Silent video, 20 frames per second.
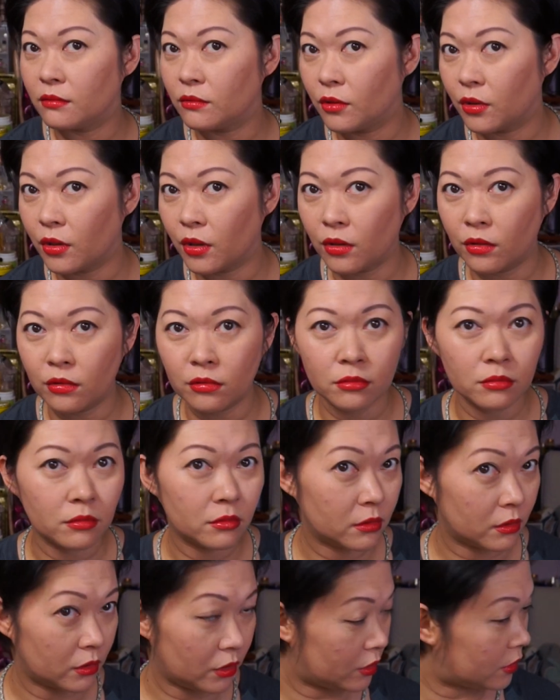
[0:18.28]
Do you
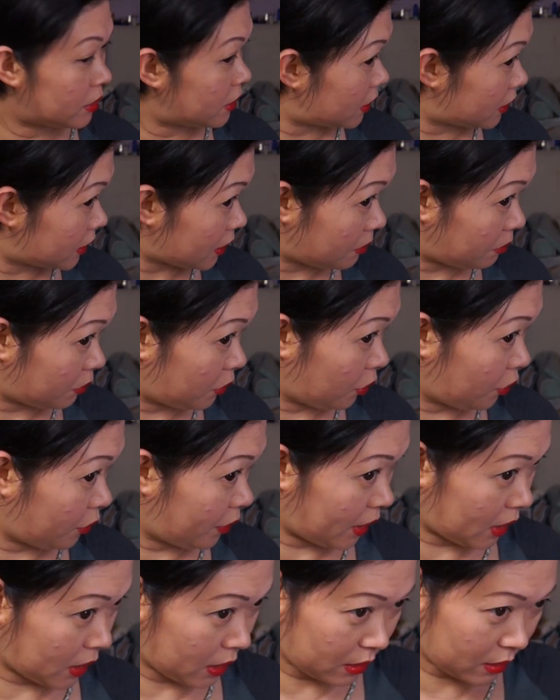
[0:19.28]
see some blue
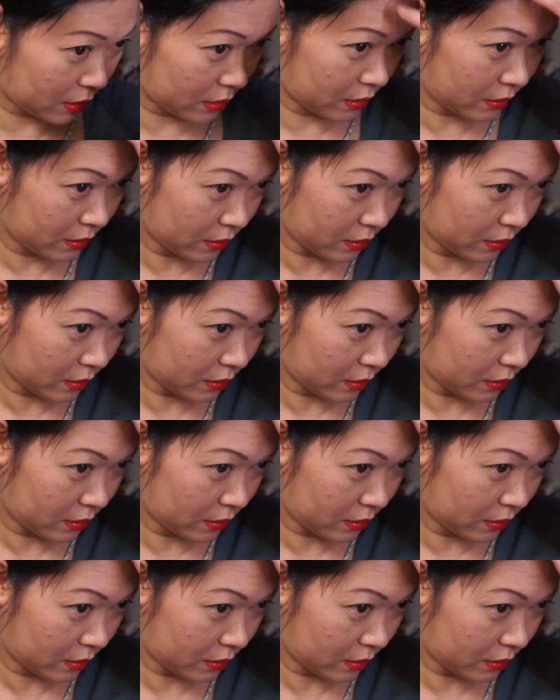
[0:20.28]
in it?